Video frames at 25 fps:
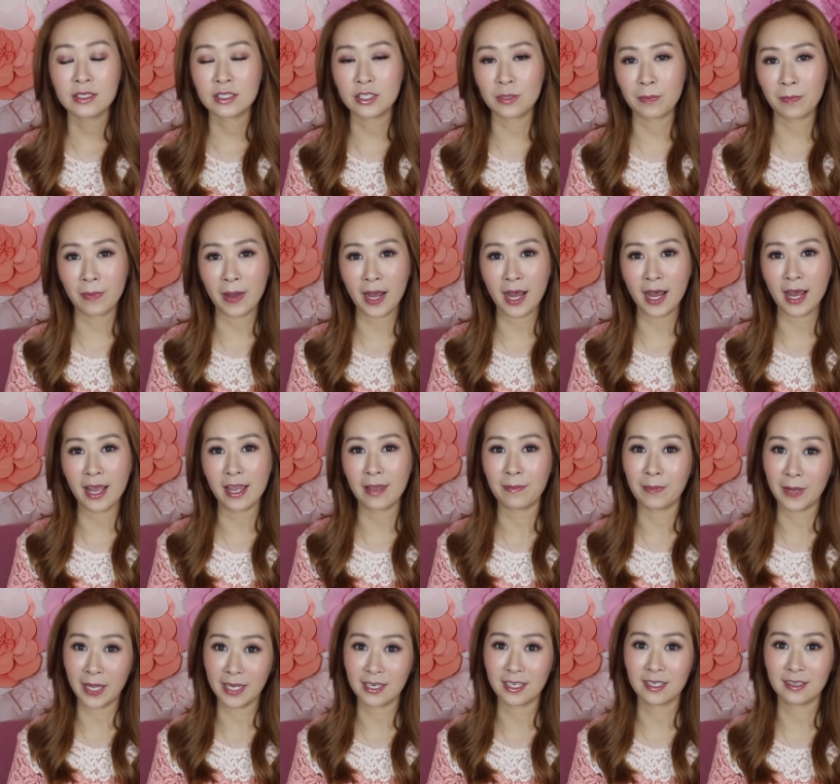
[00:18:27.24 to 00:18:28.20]
to buy a
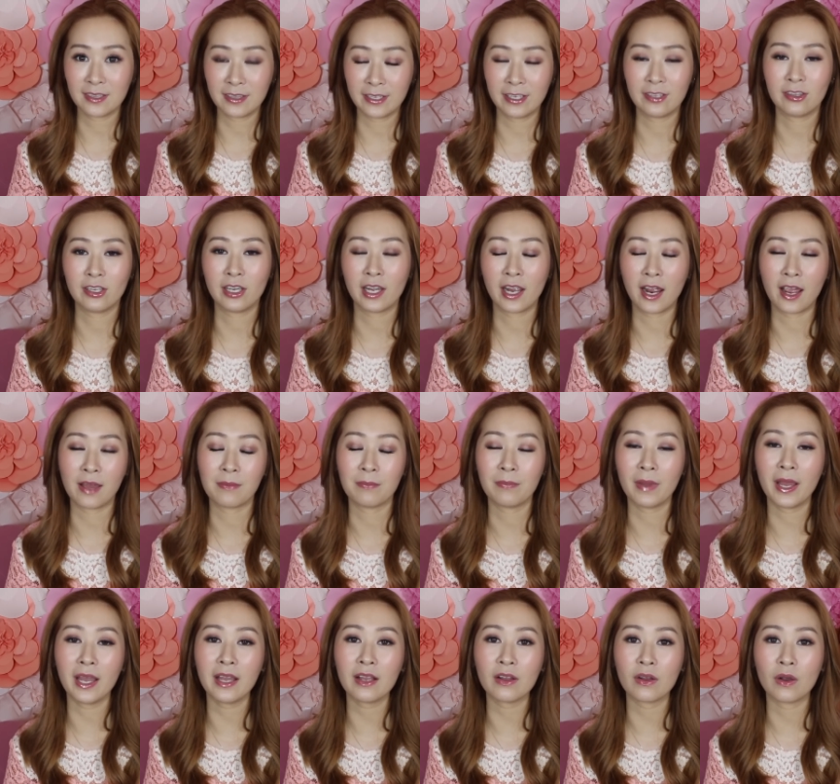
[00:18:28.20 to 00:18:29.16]
patent leather
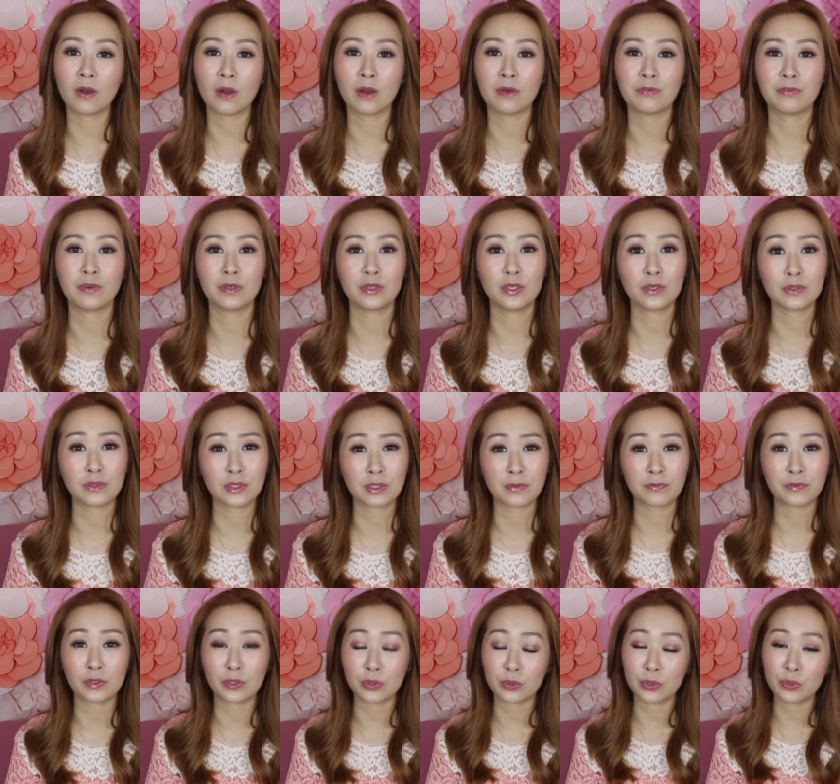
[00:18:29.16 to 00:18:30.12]
handbag or for those
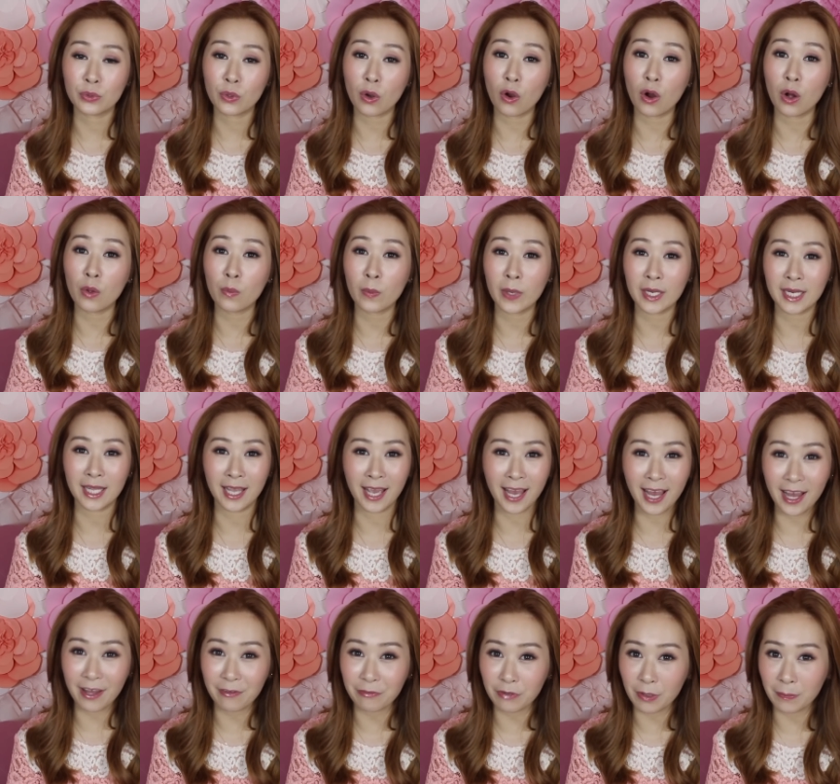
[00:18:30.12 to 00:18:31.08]
of you who already
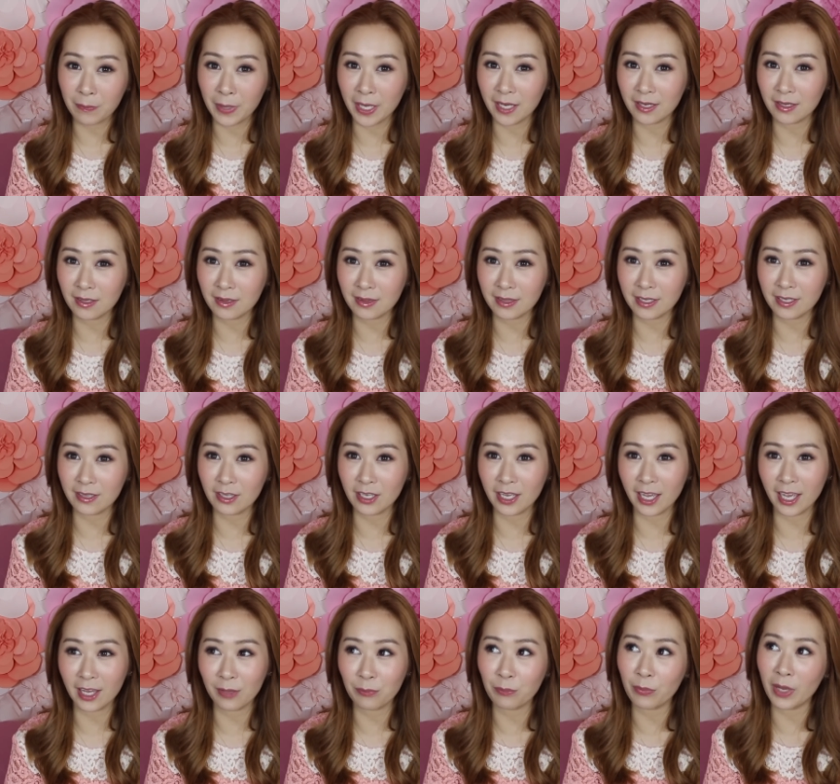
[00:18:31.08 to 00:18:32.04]
have a patent leather
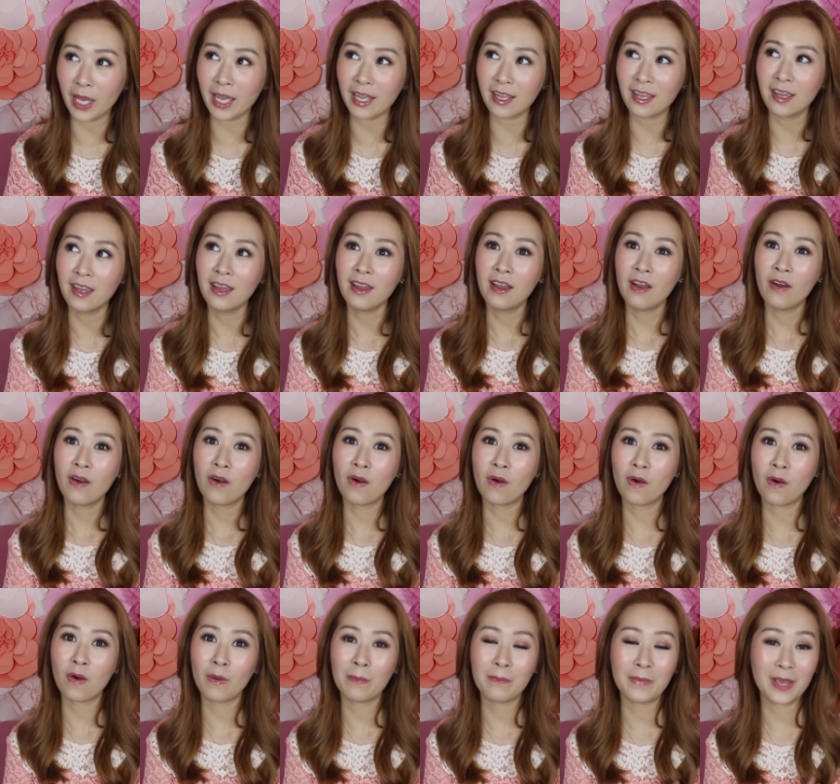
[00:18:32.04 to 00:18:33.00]
handbag
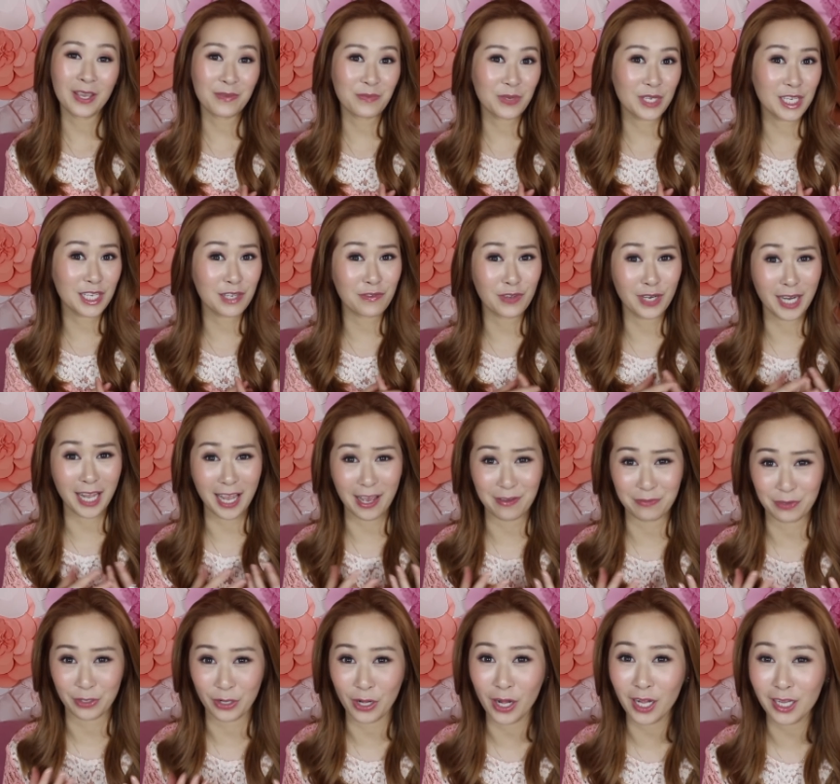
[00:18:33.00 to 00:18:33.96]
or maybe even
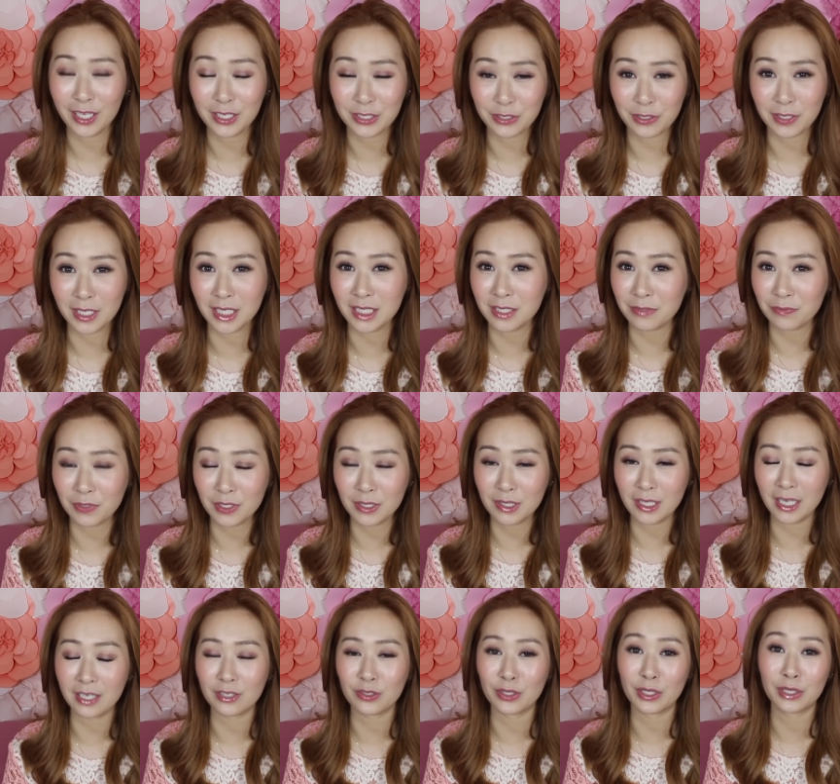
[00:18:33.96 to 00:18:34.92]
have a color transfer
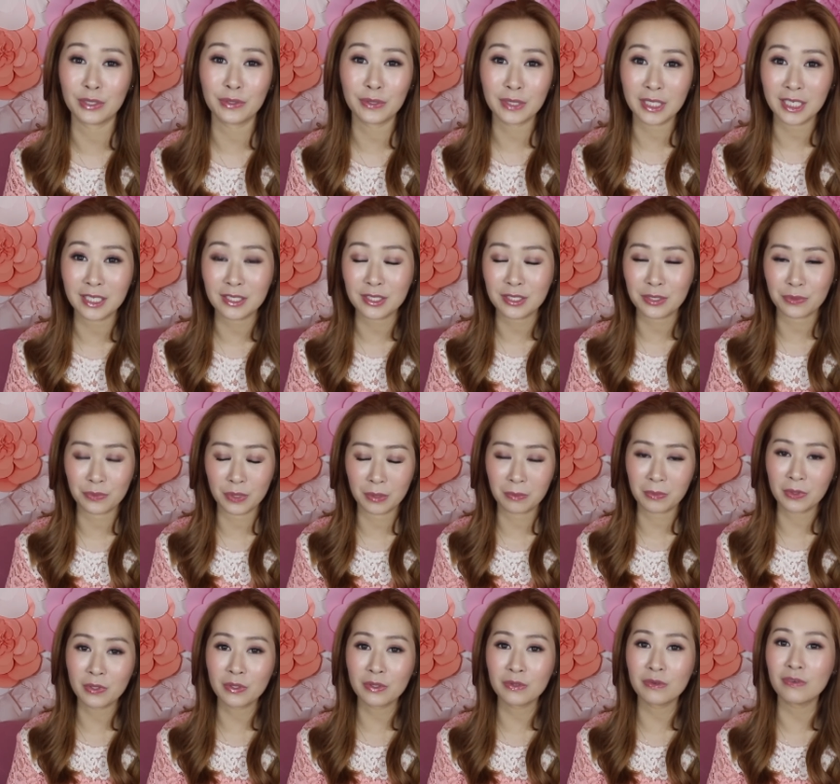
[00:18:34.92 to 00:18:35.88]
that you're looking to
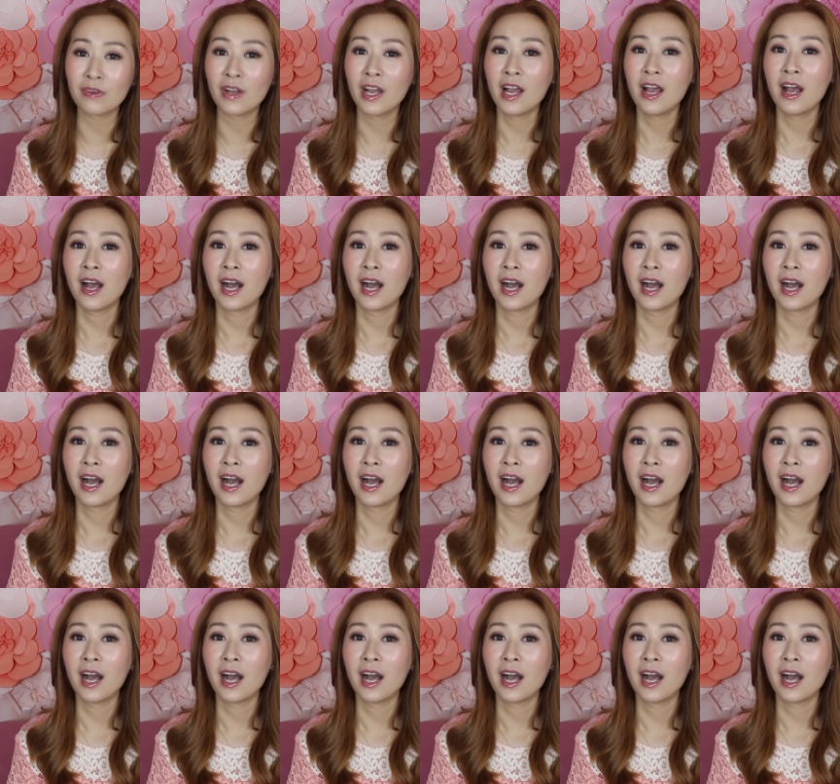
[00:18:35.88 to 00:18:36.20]
remove.